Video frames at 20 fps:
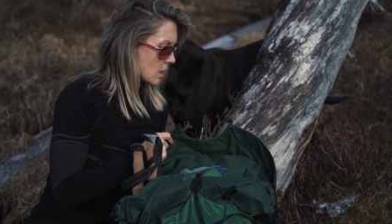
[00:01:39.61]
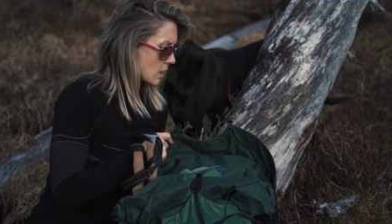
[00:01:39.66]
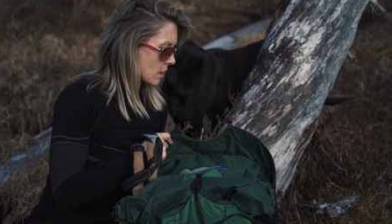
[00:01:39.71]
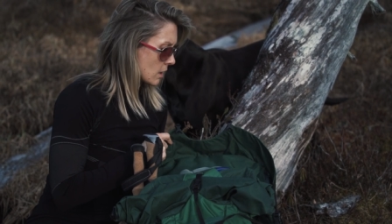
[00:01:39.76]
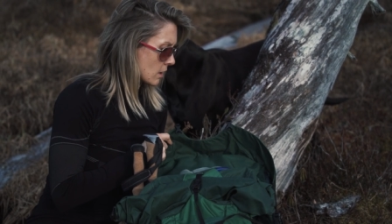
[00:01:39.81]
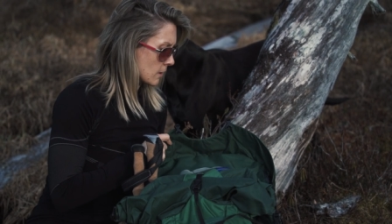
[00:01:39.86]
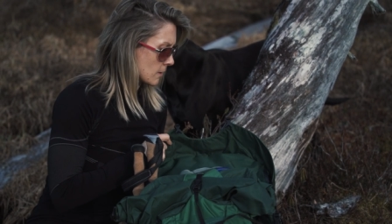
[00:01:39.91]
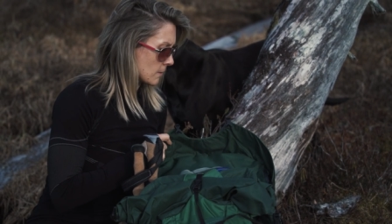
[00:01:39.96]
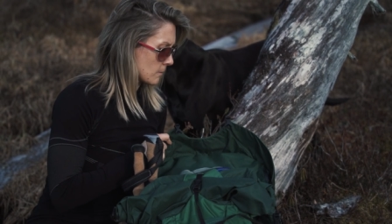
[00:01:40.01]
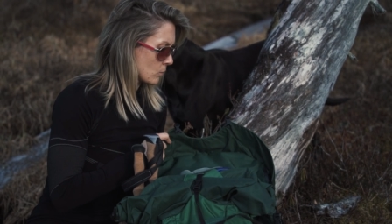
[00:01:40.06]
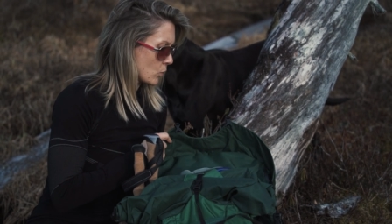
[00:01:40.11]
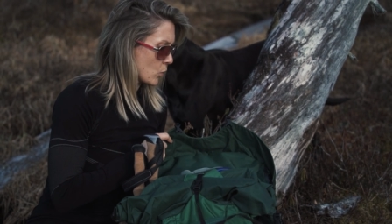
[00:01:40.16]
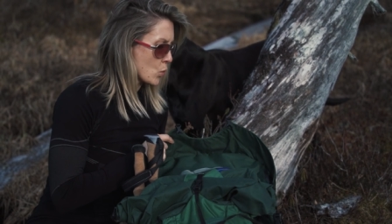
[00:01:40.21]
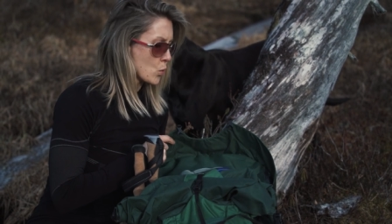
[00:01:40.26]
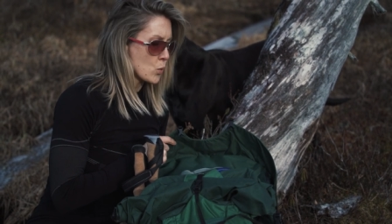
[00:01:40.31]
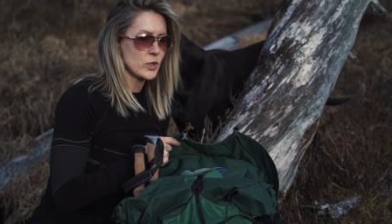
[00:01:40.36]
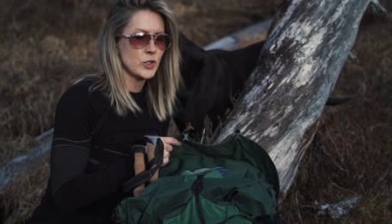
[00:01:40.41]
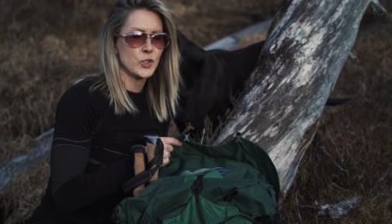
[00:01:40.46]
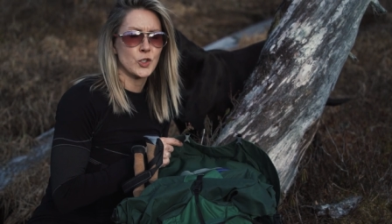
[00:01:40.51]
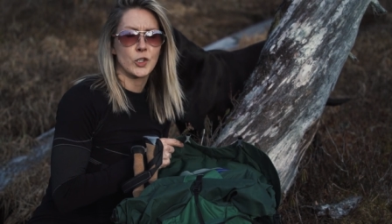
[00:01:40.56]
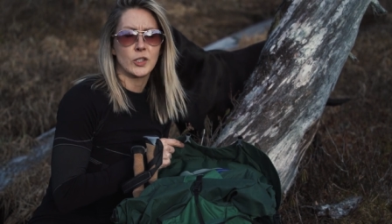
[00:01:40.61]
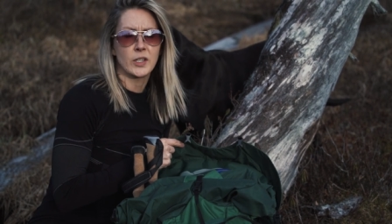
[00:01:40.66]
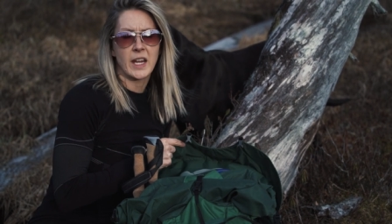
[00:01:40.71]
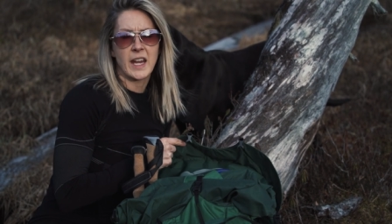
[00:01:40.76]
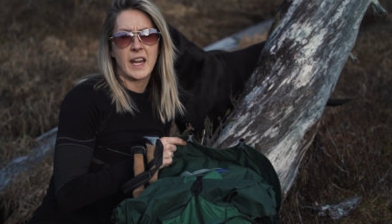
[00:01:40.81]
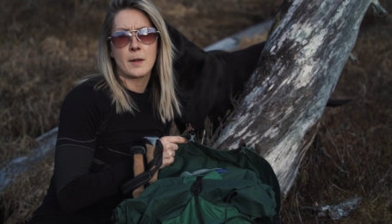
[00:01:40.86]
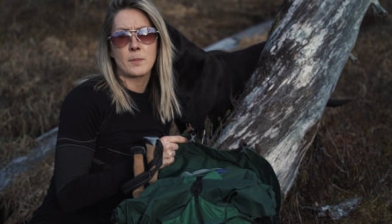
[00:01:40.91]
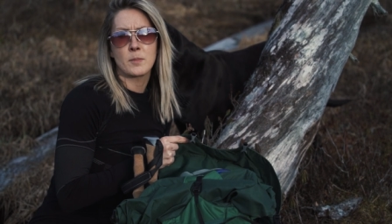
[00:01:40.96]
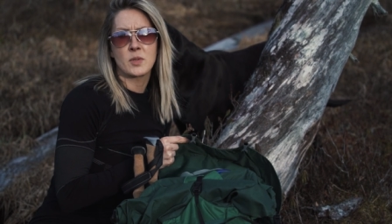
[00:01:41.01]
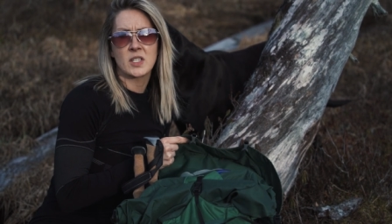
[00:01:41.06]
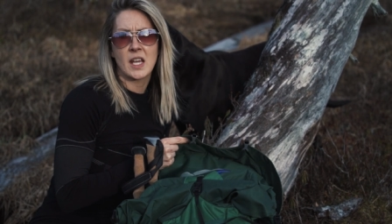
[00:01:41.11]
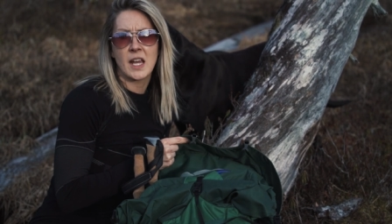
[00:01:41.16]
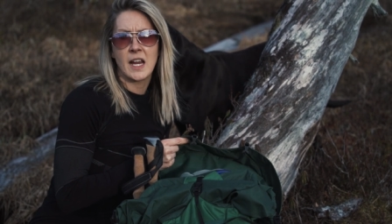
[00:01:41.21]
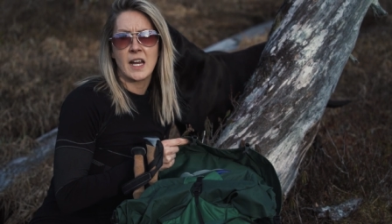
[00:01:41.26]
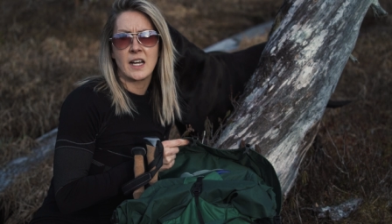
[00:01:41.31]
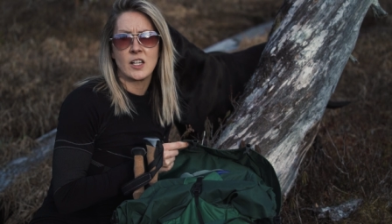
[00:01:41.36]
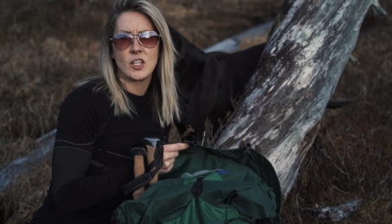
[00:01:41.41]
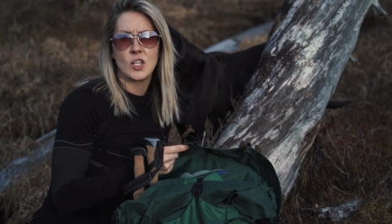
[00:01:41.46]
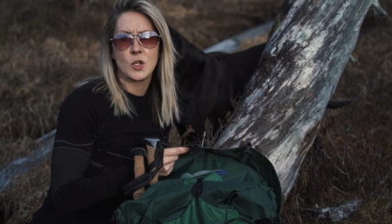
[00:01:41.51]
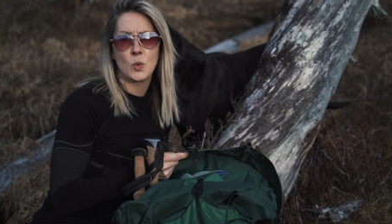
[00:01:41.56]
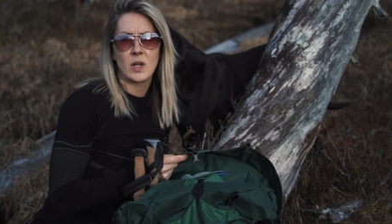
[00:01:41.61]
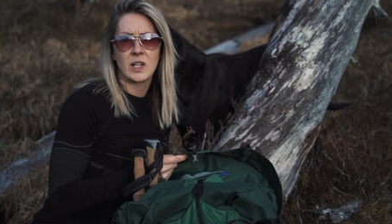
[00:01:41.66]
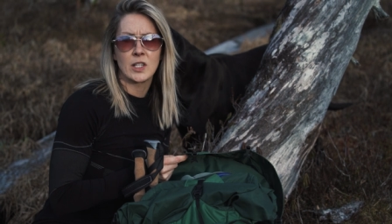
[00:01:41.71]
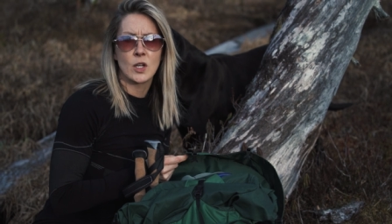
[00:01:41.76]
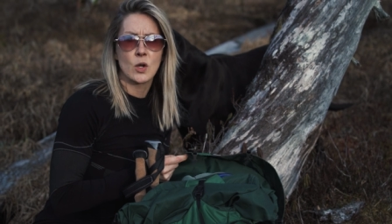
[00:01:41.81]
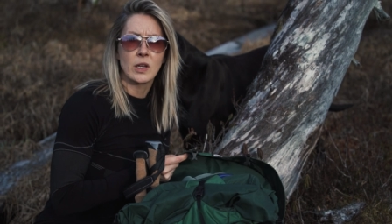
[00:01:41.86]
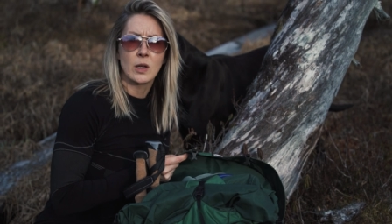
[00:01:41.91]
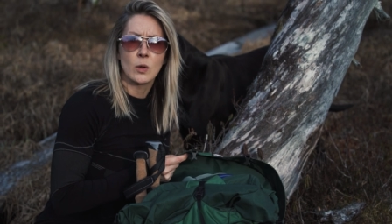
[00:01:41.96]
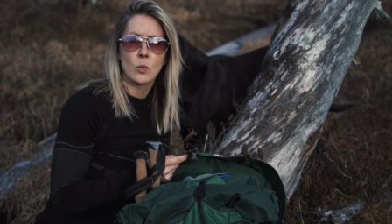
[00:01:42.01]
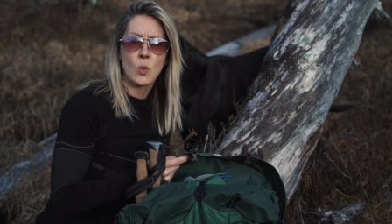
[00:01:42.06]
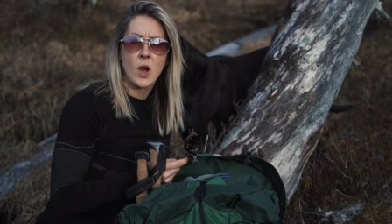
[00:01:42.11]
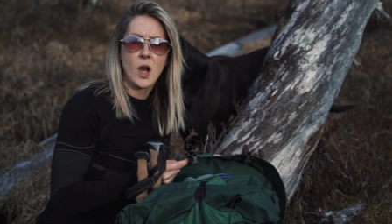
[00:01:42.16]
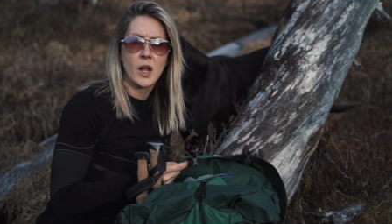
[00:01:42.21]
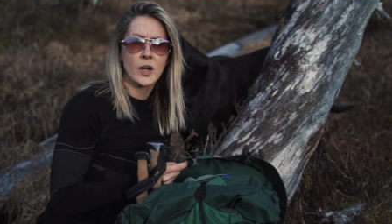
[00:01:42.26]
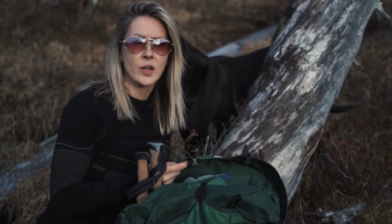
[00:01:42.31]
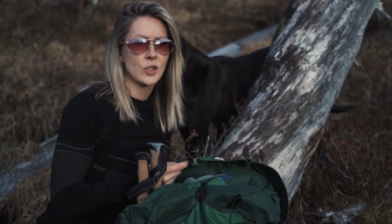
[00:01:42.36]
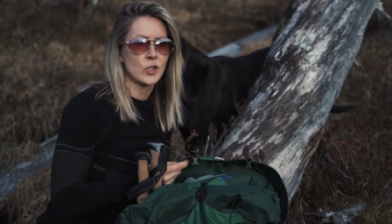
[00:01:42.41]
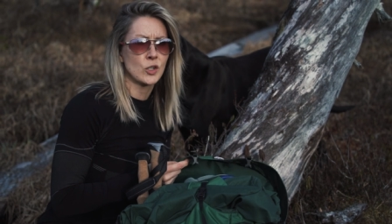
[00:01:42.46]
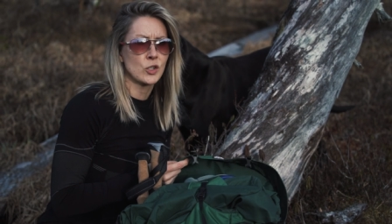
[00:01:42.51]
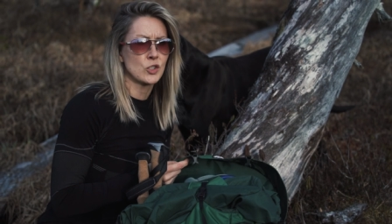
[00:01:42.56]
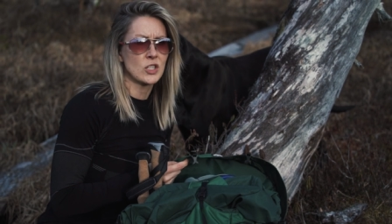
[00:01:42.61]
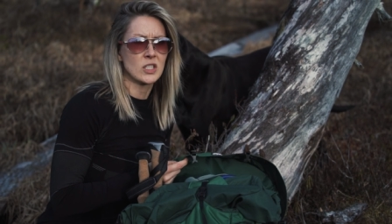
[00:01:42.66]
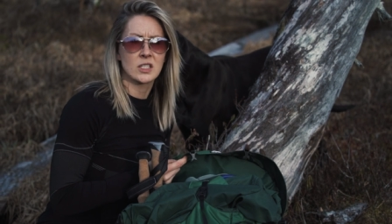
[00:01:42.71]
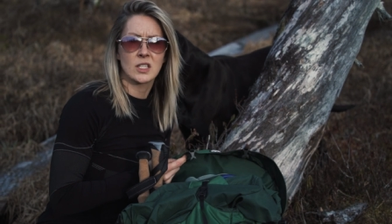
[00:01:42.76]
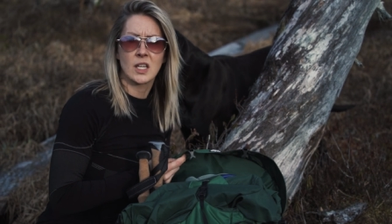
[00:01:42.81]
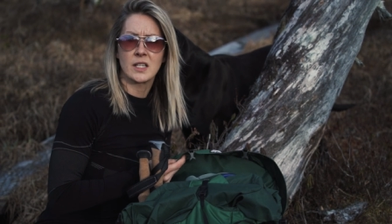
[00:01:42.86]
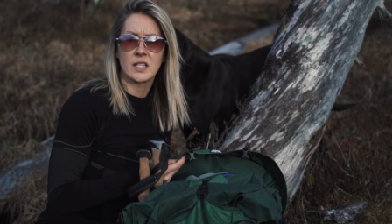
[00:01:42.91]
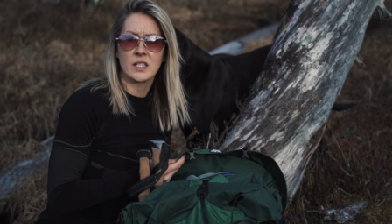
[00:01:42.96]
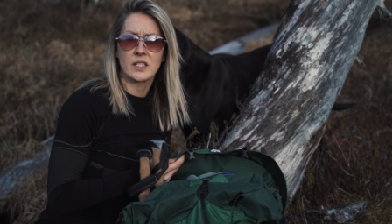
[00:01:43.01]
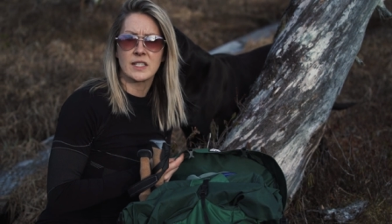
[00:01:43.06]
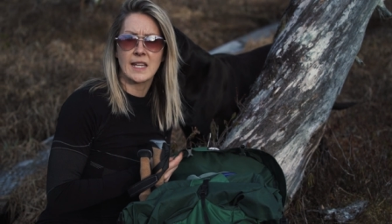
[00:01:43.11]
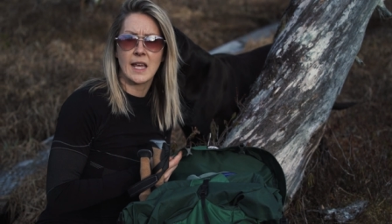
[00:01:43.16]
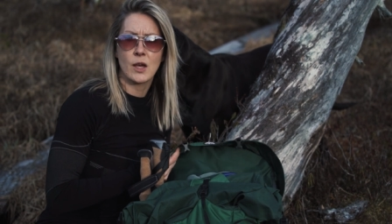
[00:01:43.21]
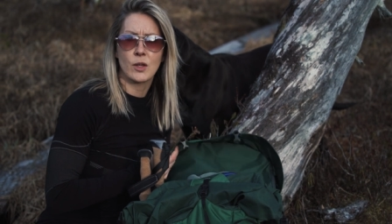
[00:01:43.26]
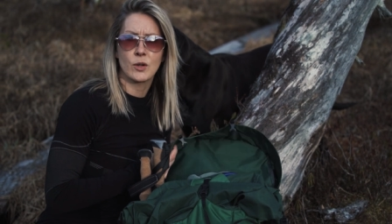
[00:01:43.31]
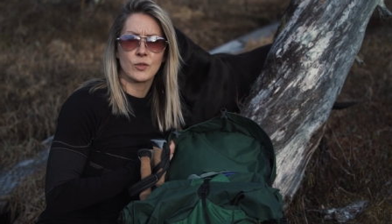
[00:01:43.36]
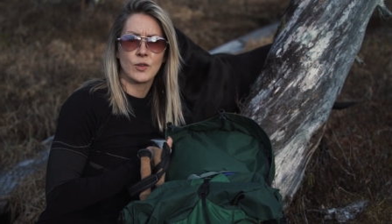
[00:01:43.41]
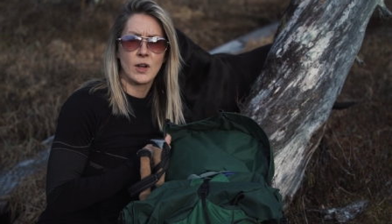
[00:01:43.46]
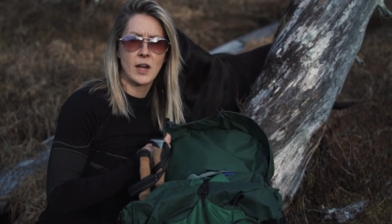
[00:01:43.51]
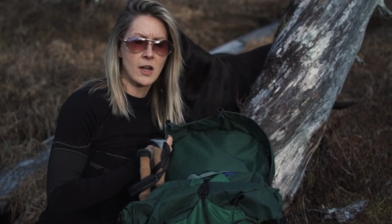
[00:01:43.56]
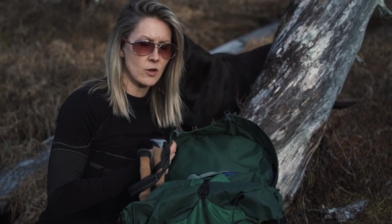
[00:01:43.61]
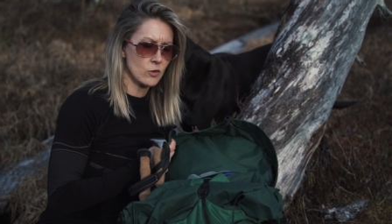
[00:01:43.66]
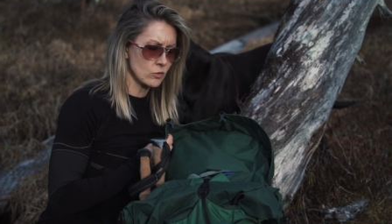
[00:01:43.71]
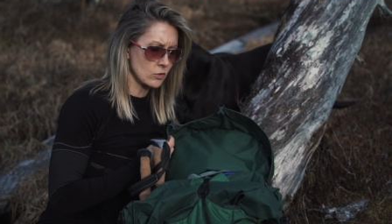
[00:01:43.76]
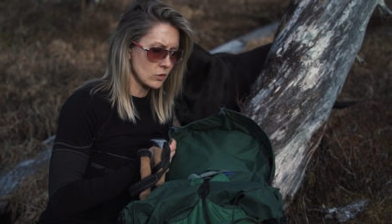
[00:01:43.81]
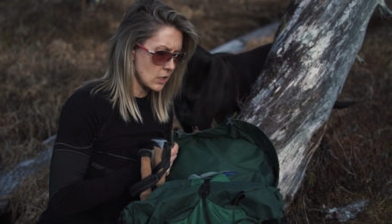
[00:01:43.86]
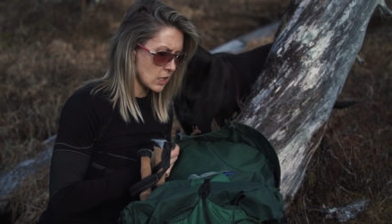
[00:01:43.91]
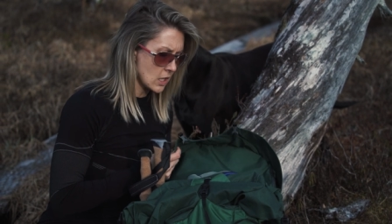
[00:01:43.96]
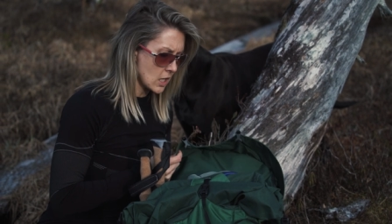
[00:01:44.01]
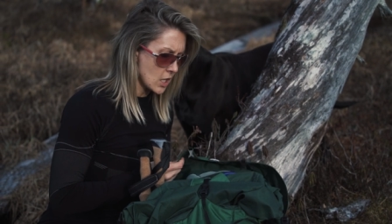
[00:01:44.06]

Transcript: Um, once you're at your campsite and you want to go get water or just kind of scout around,